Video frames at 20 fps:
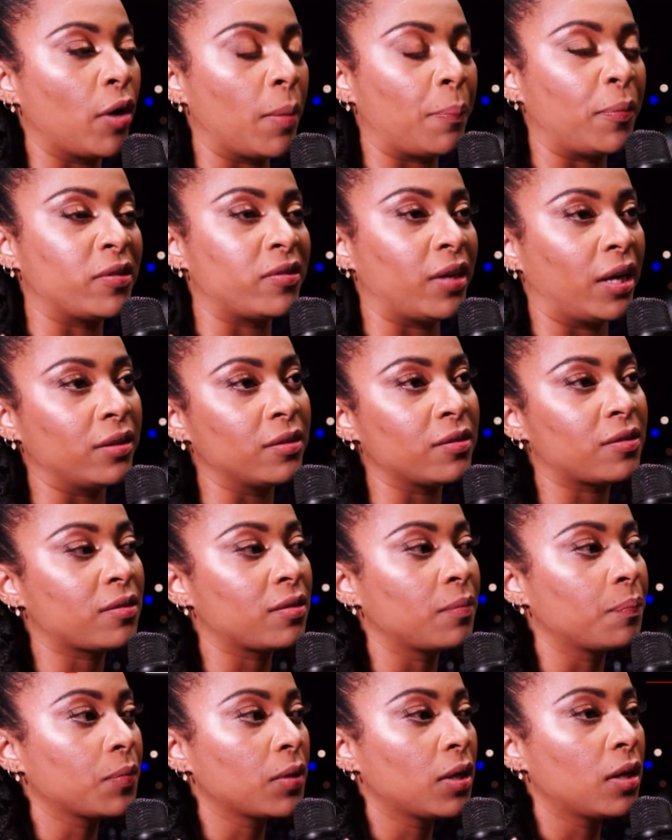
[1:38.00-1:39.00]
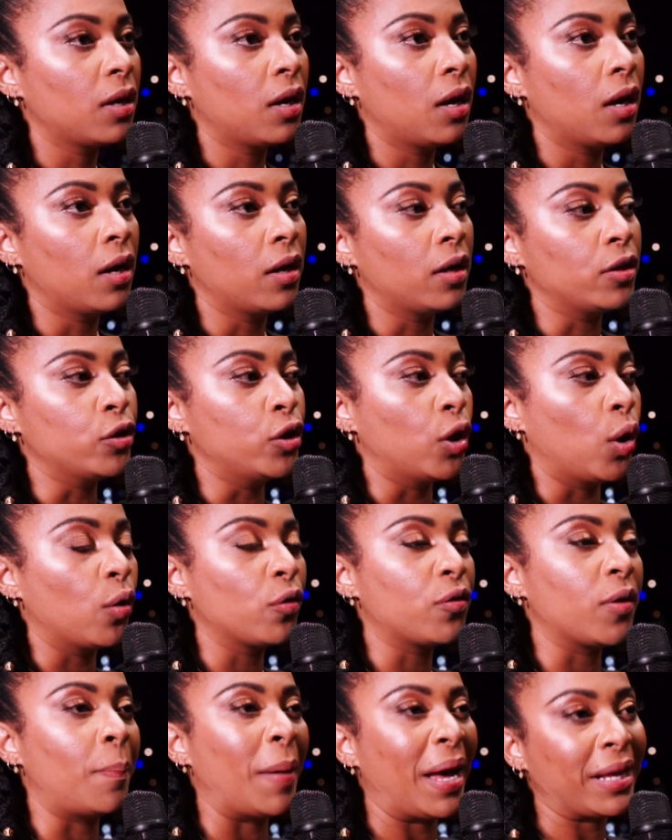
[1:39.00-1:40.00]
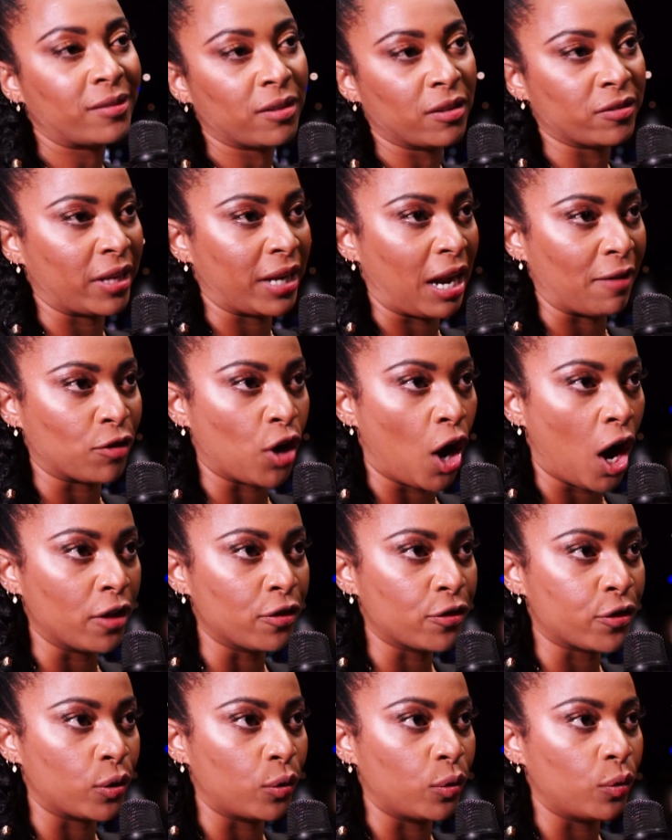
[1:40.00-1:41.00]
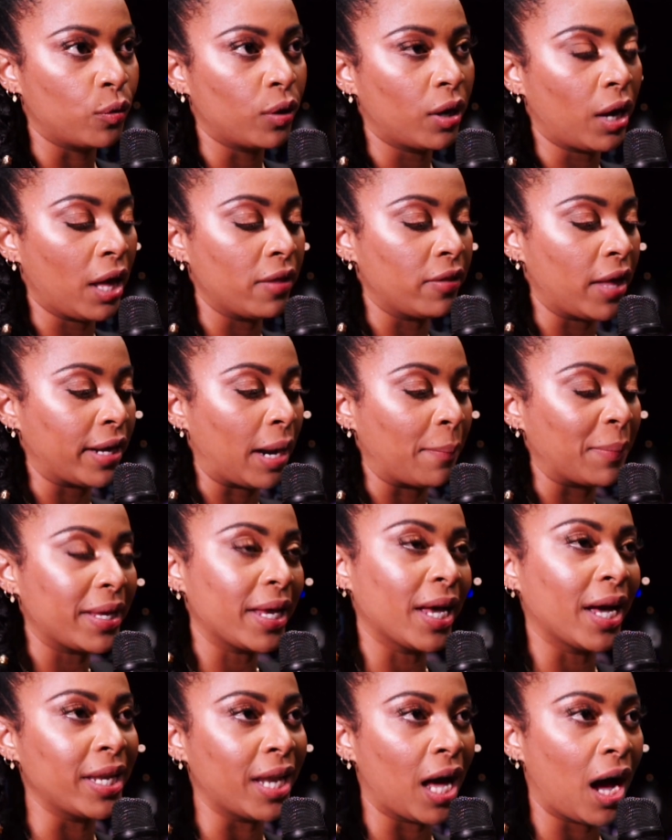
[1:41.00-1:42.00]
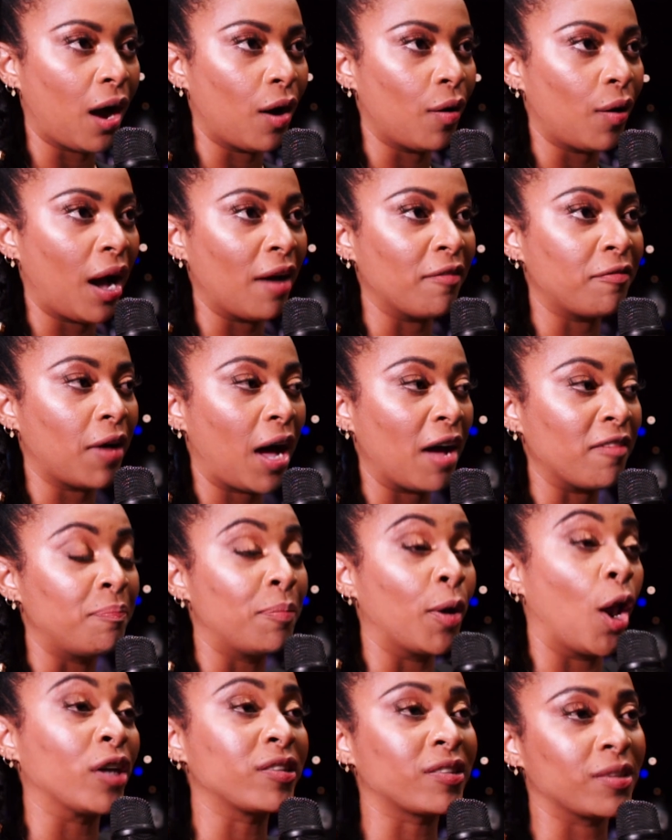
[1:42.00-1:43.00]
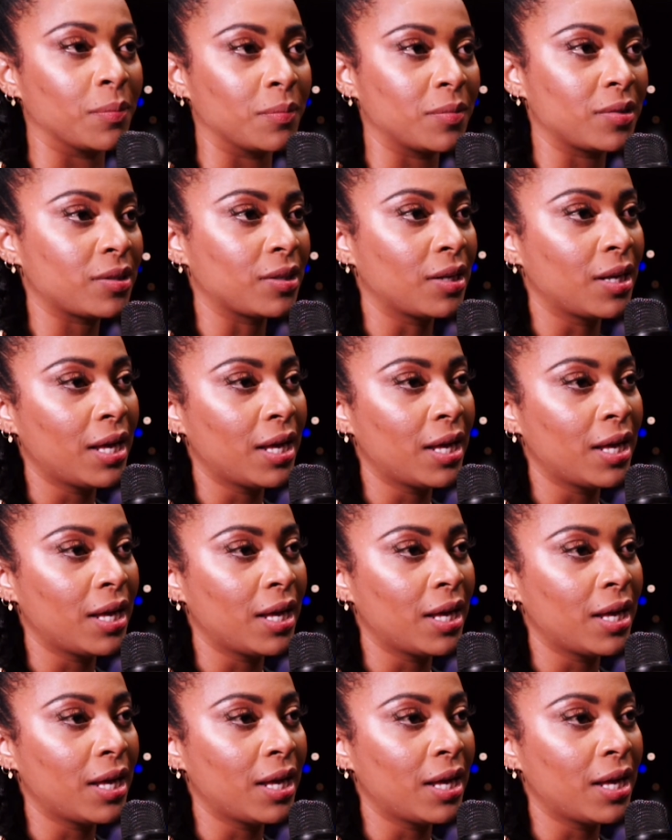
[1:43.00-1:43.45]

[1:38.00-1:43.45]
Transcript: represents, you know, the battles that I've gone through, and that I'm here now. I've blossomed,